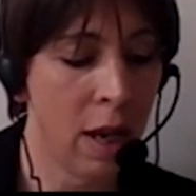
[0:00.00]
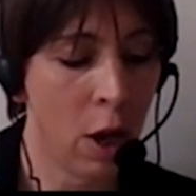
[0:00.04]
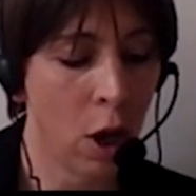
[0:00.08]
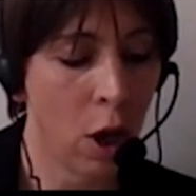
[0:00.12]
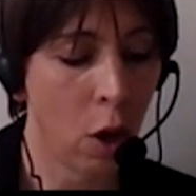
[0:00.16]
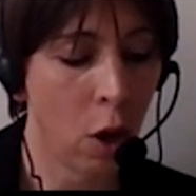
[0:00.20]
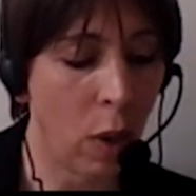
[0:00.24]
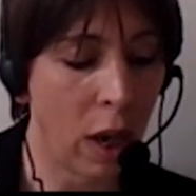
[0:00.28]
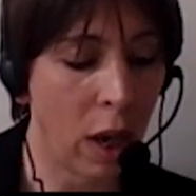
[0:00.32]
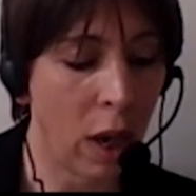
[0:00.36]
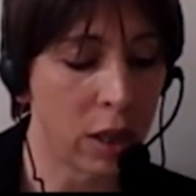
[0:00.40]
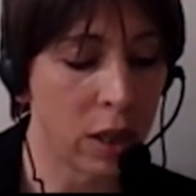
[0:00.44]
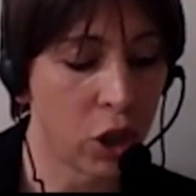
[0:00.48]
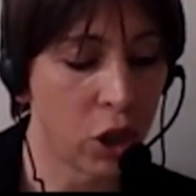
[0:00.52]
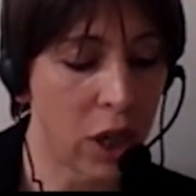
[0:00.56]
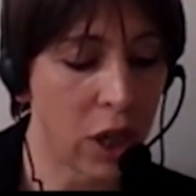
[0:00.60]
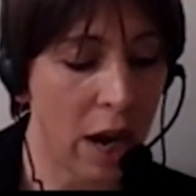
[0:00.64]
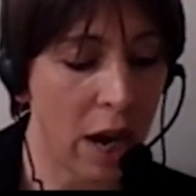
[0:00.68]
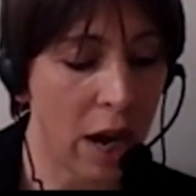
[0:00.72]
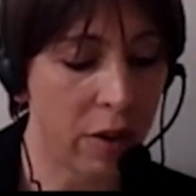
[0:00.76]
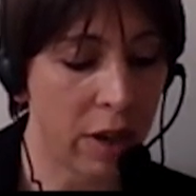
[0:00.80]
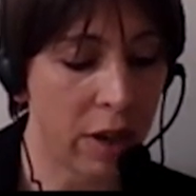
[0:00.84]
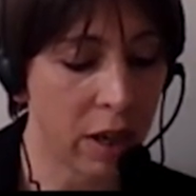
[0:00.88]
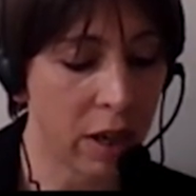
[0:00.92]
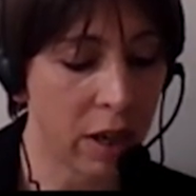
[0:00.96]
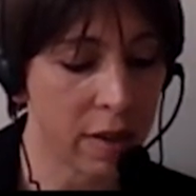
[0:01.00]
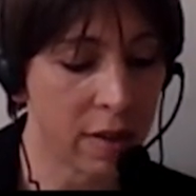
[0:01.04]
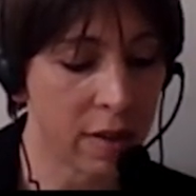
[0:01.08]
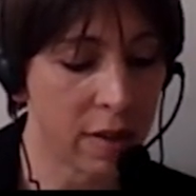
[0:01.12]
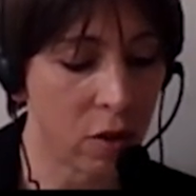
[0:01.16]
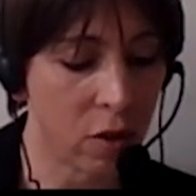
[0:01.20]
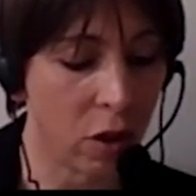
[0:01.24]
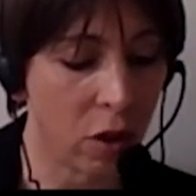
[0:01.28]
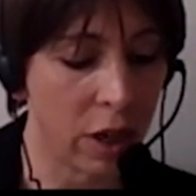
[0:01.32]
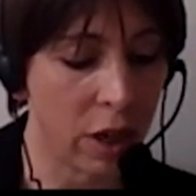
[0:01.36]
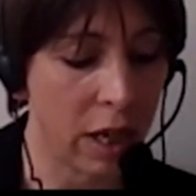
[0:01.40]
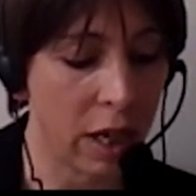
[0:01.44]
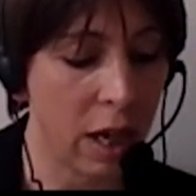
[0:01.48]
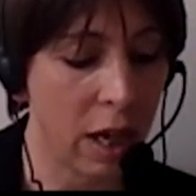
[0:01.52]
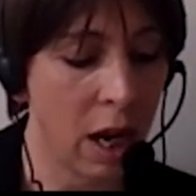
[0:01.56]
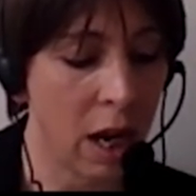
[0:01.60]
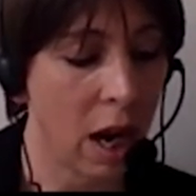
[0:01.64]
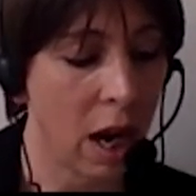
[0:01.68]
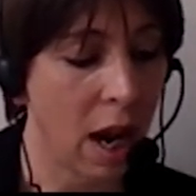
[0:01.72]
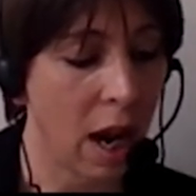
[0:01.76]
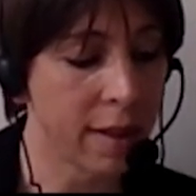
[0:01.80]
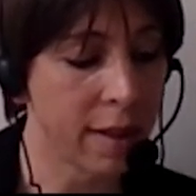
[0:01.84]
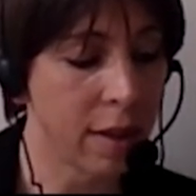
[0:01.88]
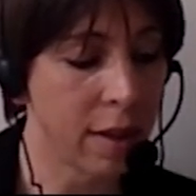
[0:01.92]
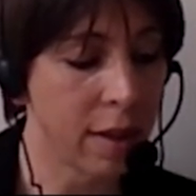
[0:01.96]
while sharing her story
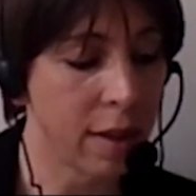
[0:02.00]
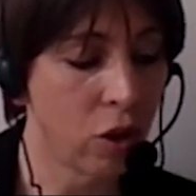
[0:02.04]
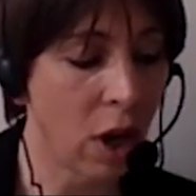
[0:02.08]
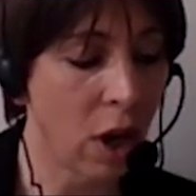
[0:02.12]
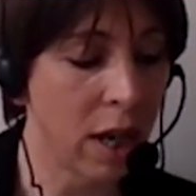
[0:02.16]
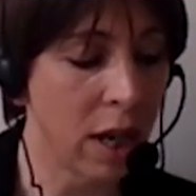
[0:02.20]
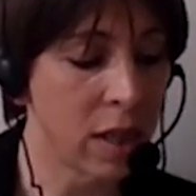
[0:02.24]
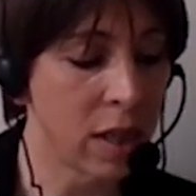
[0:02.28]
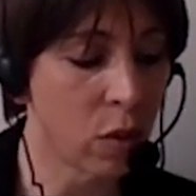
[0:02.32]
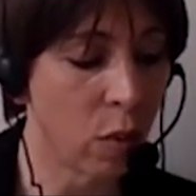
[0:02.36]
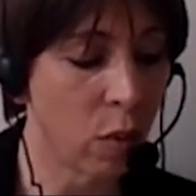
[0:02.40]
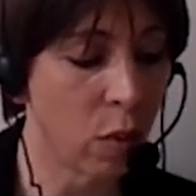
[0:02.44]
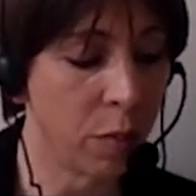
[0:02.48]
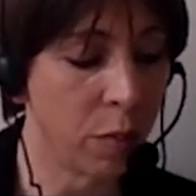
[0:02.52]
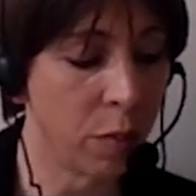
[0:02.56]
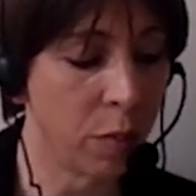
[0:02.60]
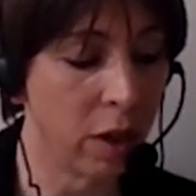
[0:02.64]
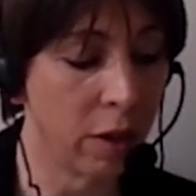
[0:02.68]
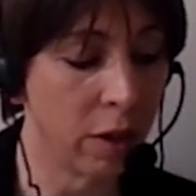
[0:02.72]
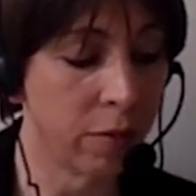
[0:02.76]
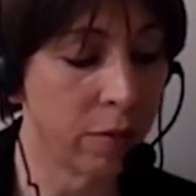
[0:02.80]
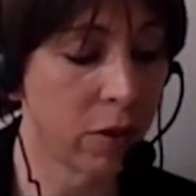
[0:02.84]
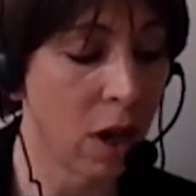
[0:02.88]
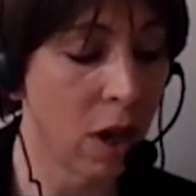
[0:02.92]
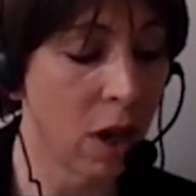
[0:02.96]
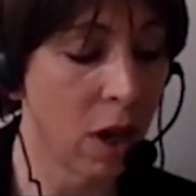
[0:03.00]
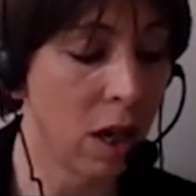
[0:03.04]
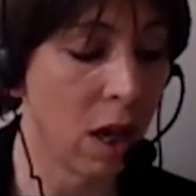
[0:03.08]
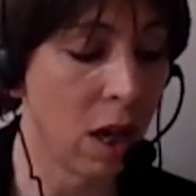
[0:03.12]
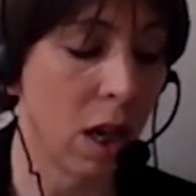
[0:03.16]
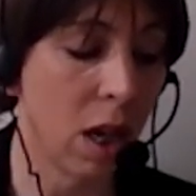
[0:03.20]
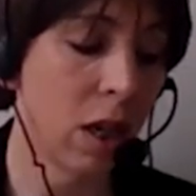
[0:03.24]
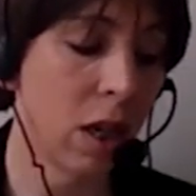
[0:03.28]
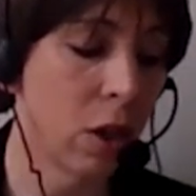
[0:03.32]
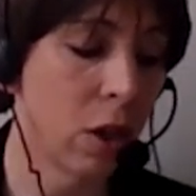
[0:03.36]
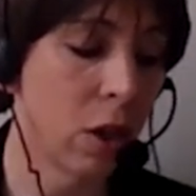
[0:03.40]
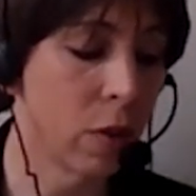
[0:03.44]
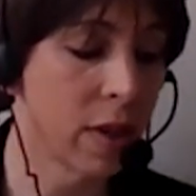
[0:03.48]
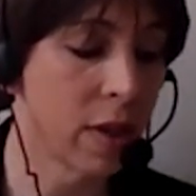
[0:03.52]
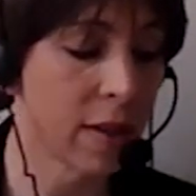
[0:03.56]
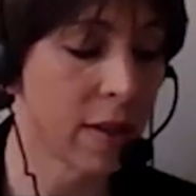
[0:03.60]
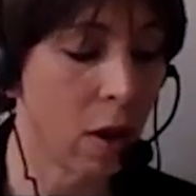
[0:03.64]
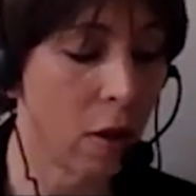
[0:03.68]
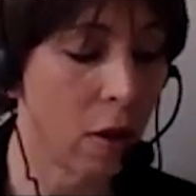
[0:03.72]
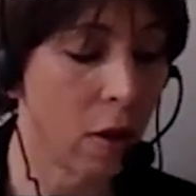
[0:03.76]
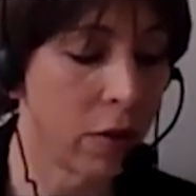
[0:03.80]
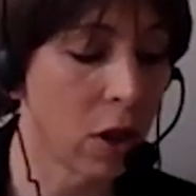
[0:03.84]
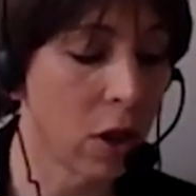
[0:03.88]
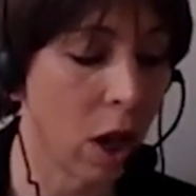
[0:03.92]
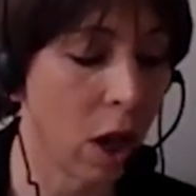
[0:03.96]
as a trans woman of color who has
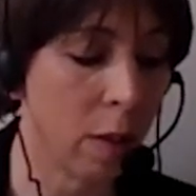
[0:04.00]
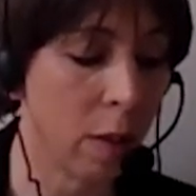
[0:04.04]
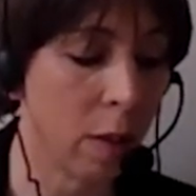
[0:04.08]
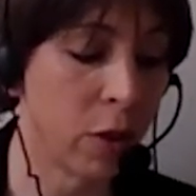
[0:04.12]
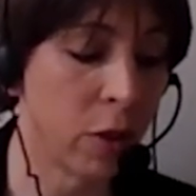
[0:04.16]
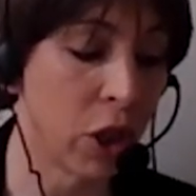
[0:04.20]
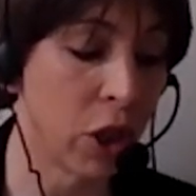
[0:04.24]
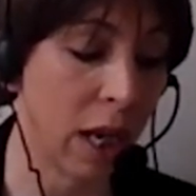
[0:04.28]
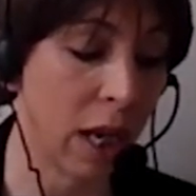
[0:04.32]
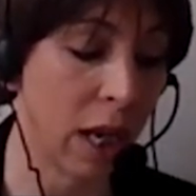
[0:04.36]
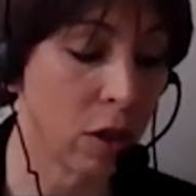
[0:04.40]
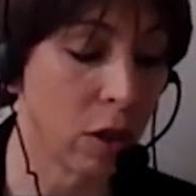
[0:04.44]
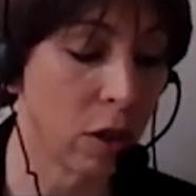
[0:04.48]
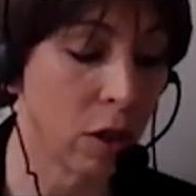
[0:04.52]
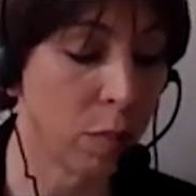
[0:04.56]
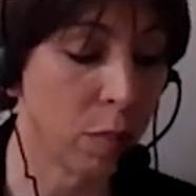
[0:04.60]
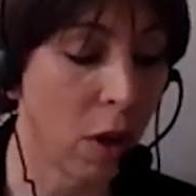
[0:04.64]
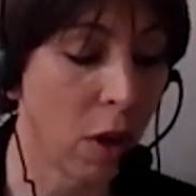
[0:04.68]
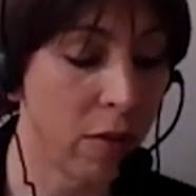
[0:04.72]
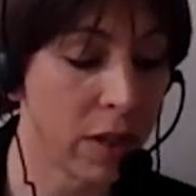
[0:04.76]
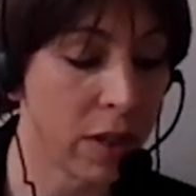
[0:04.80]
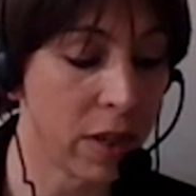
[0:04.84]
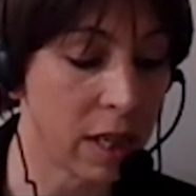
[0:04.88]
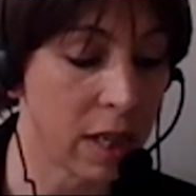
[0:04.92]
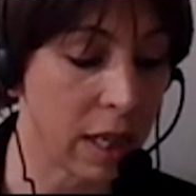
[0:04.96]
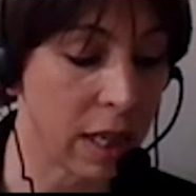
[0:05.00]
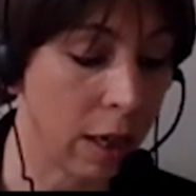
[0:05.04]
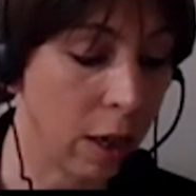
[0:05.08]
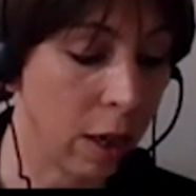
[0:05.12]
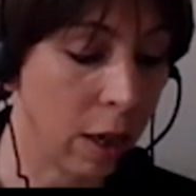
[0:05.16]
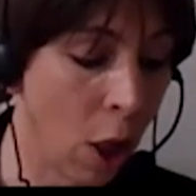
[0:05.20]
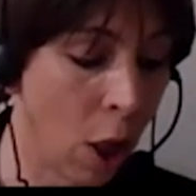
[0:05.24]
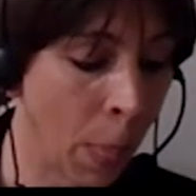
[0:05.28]
overcome childhood poverty.